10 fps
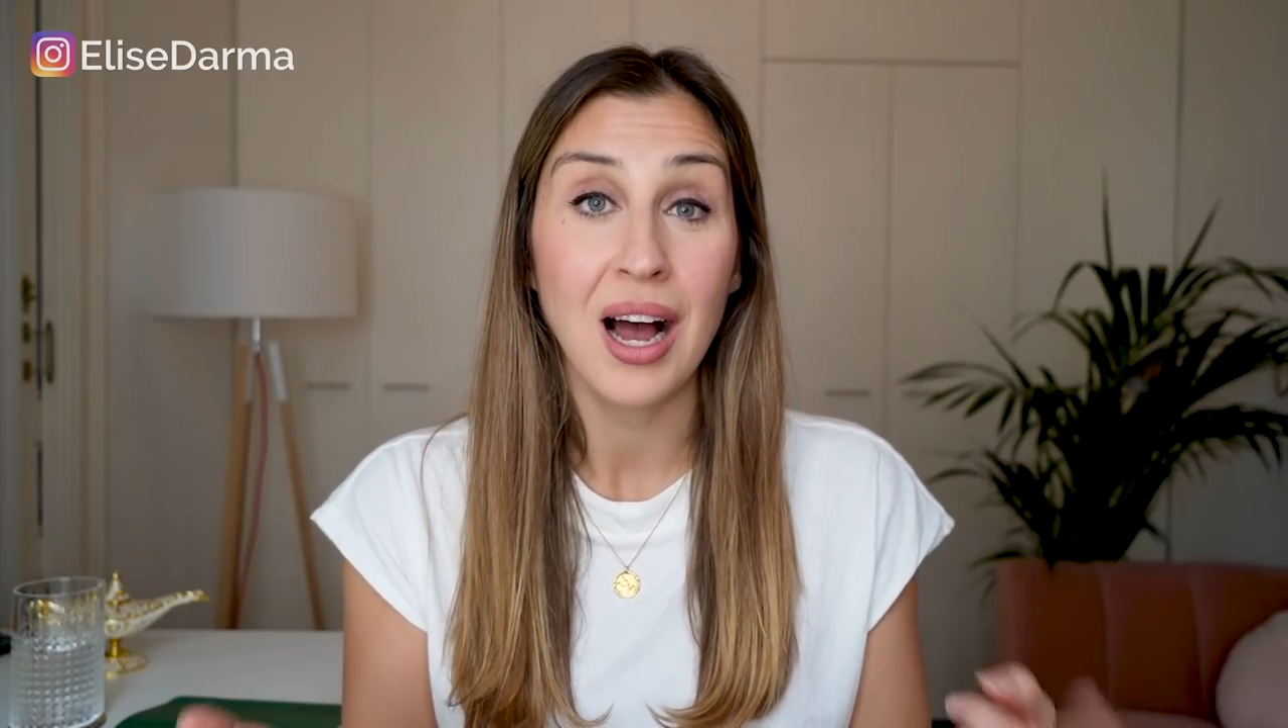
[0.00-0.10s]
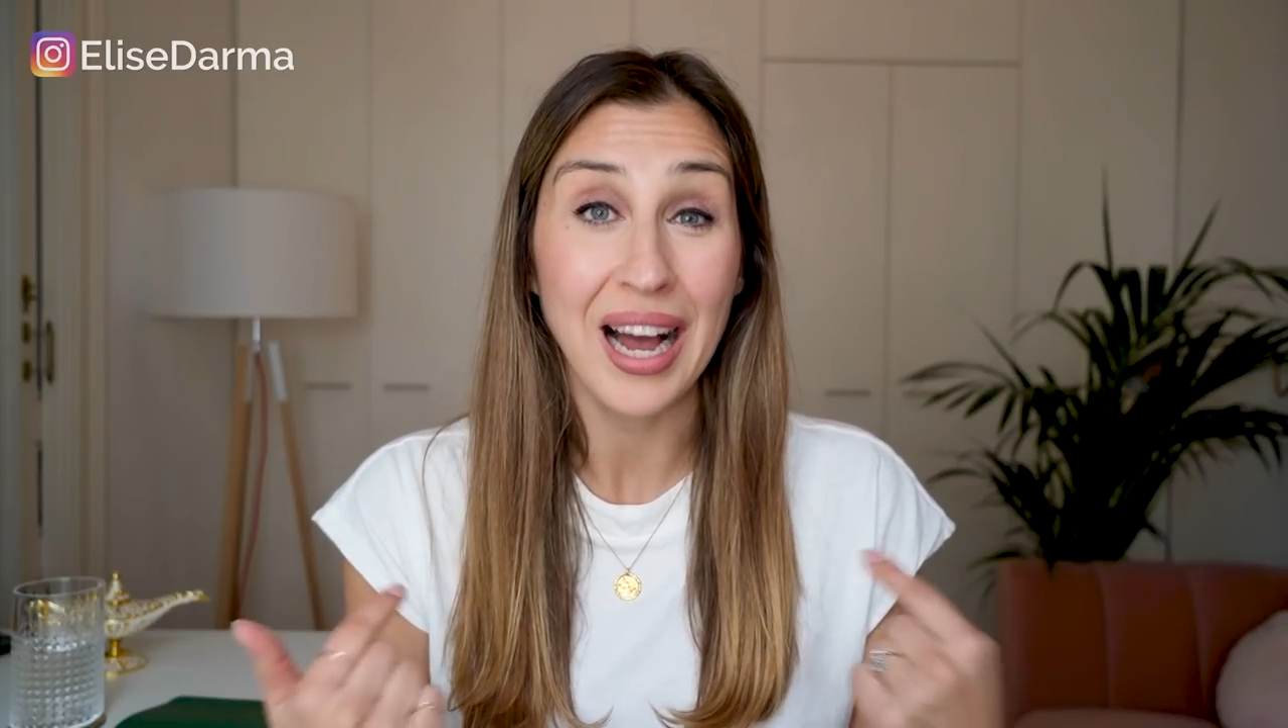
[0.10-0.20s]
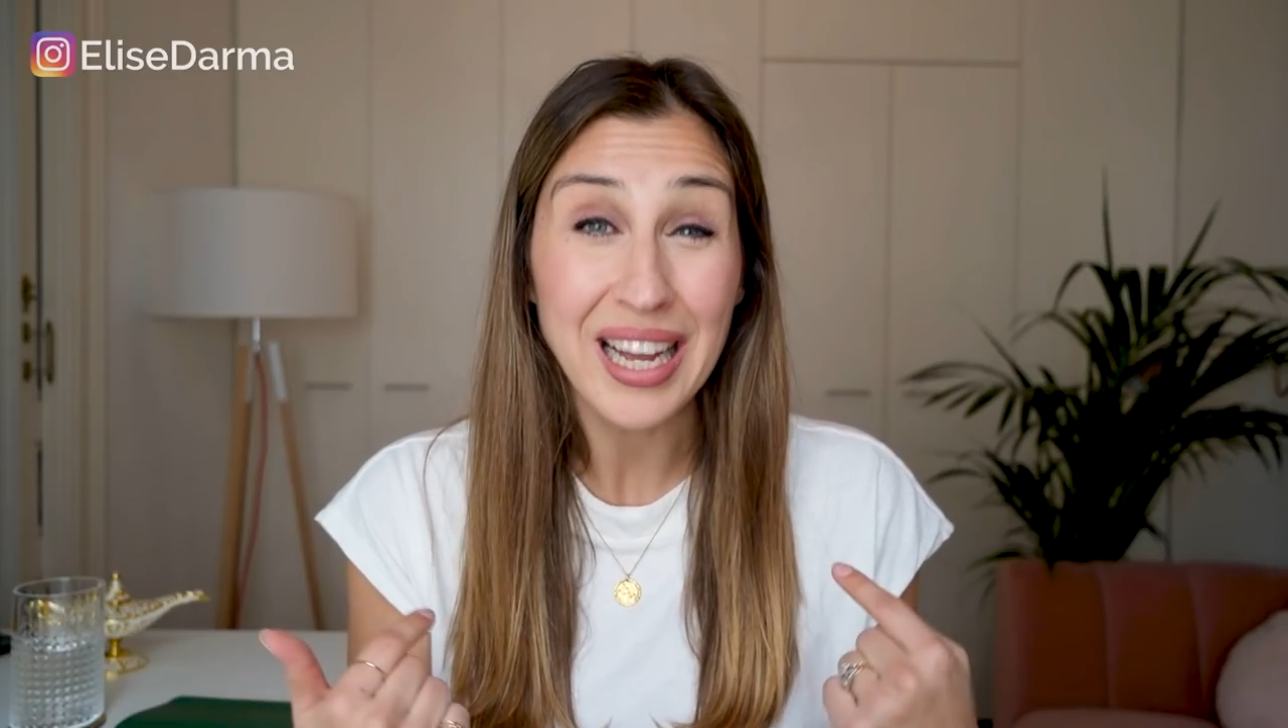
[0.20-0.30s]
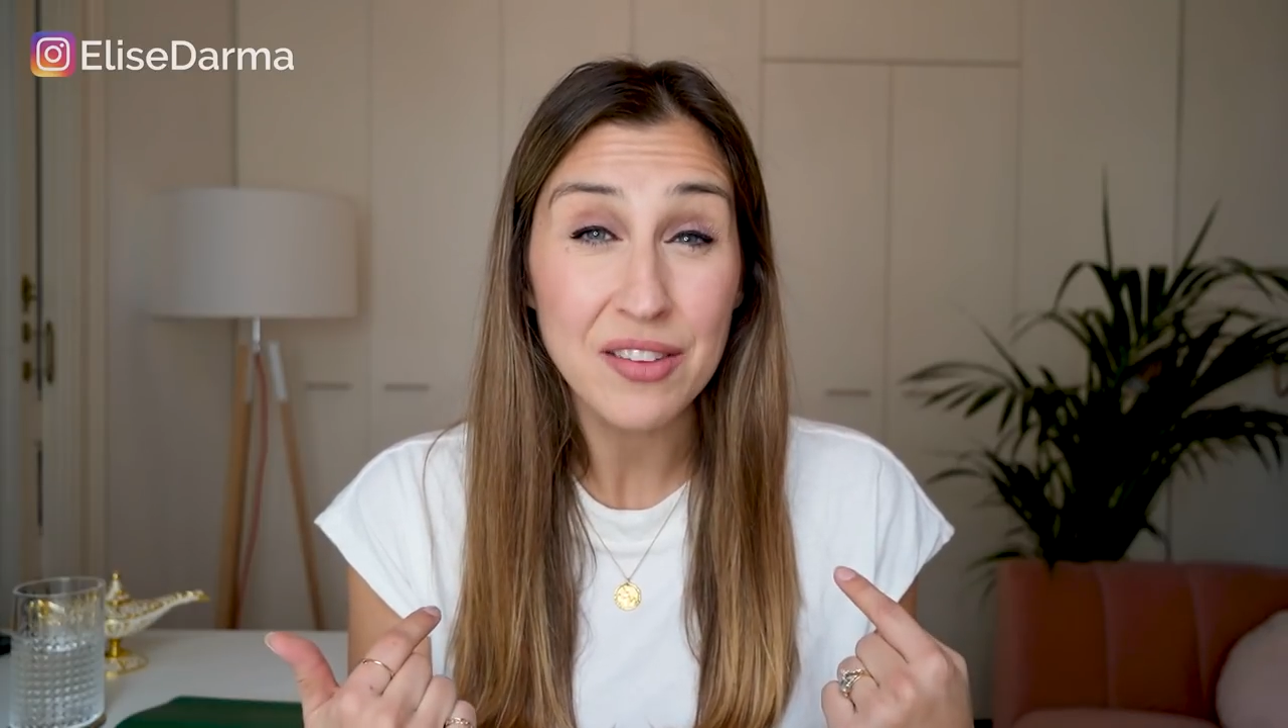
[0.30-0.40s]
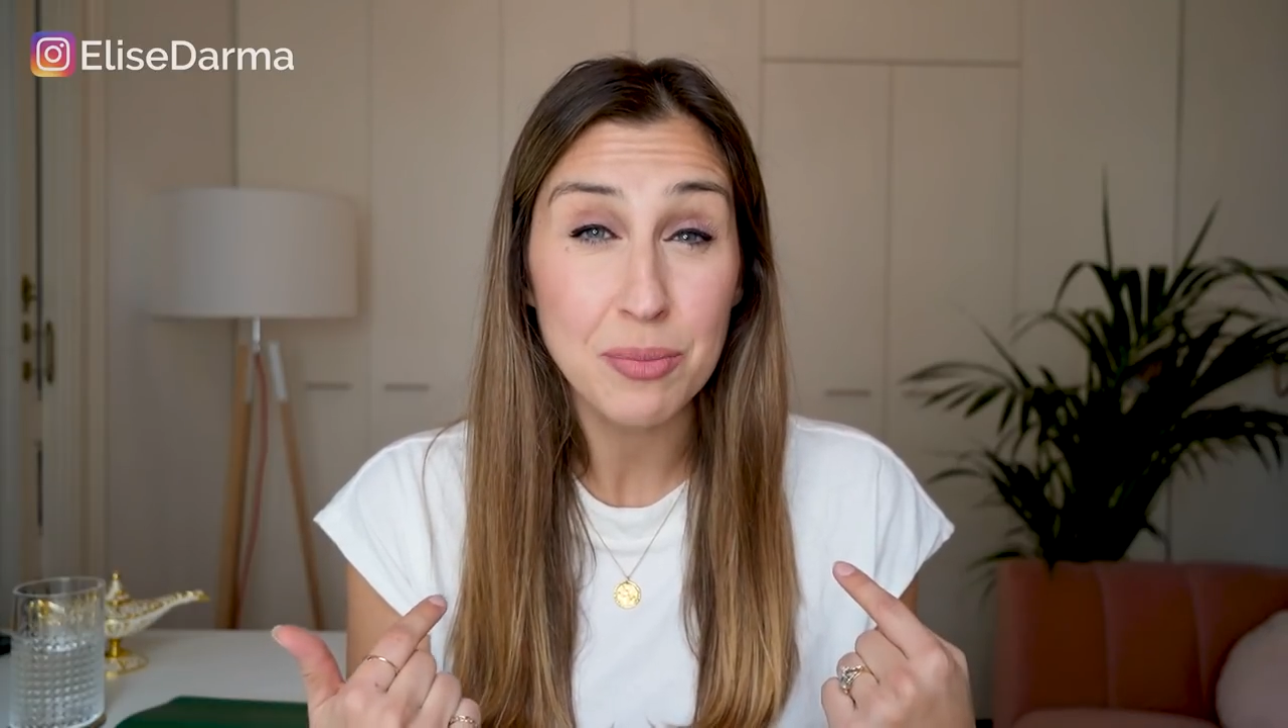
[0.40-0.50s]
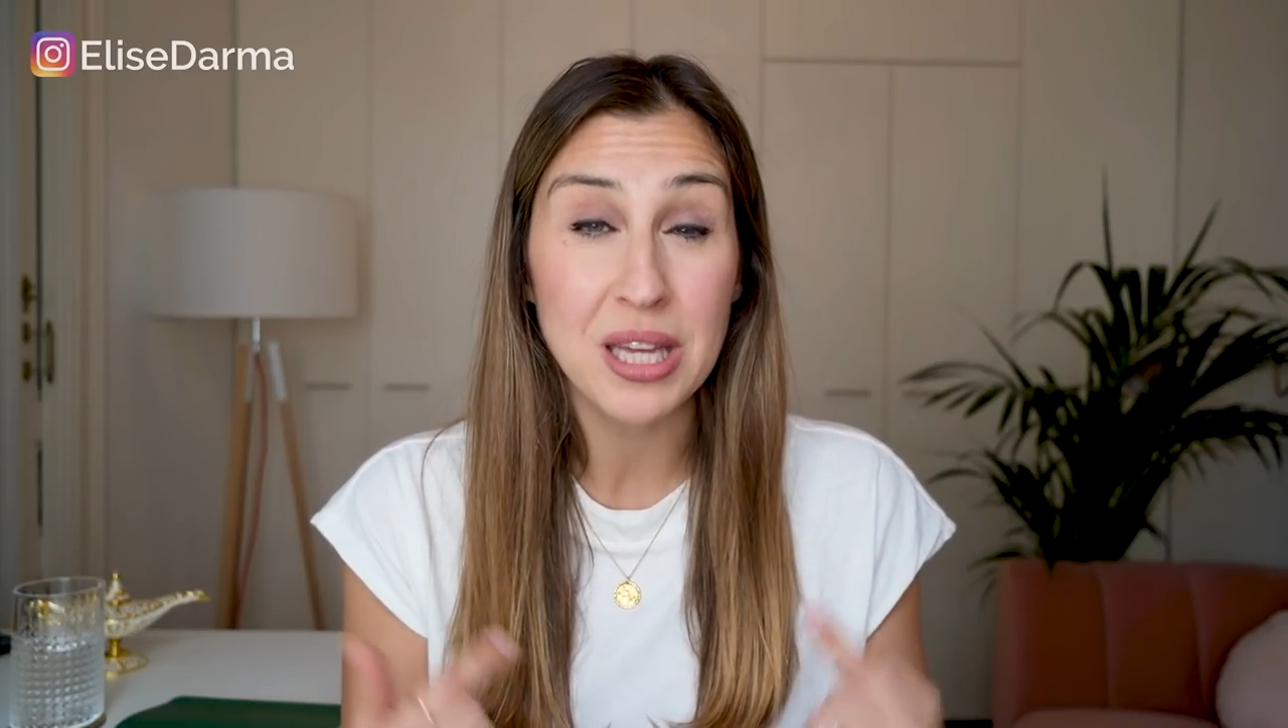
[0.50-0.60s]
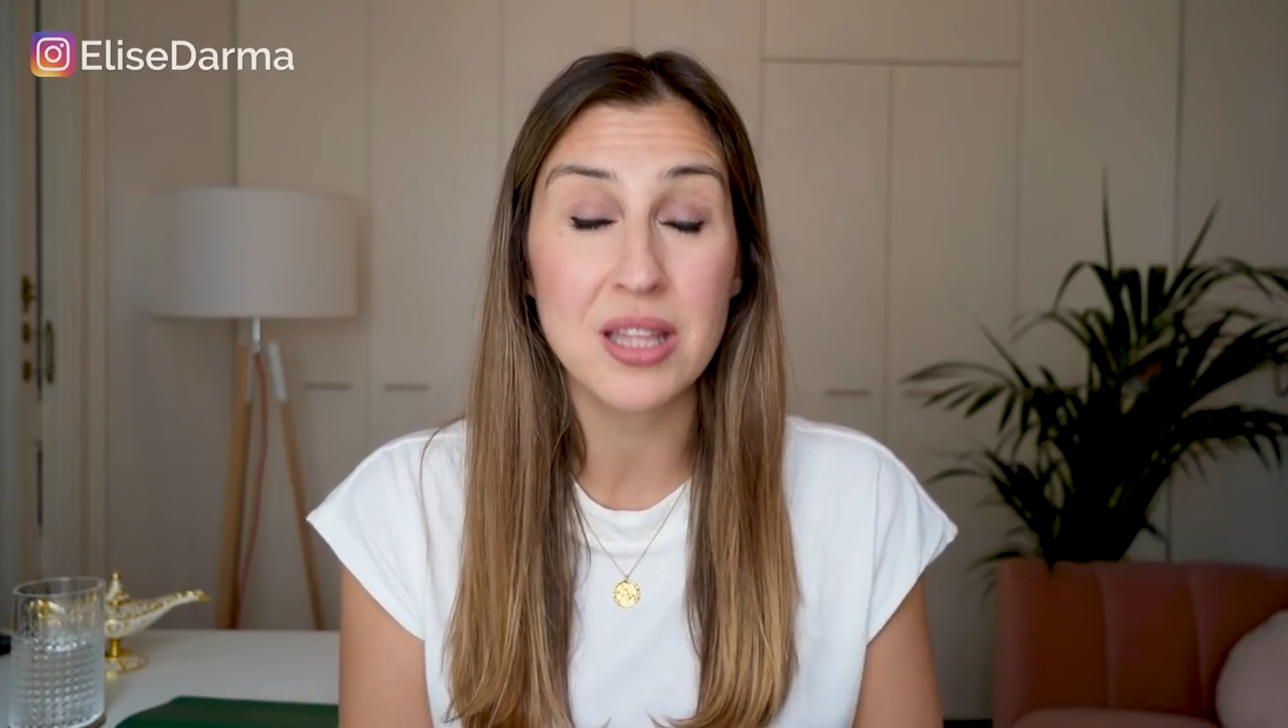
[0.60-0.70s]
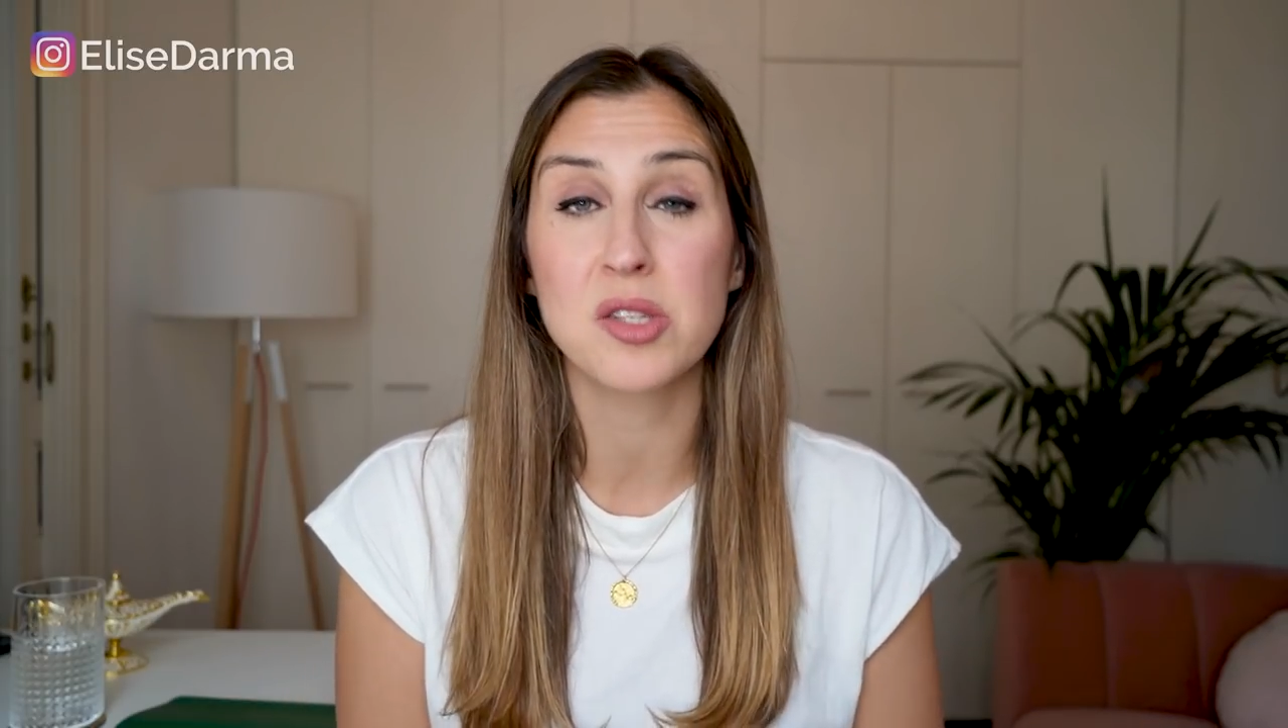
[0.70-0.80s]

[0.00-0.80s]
I have made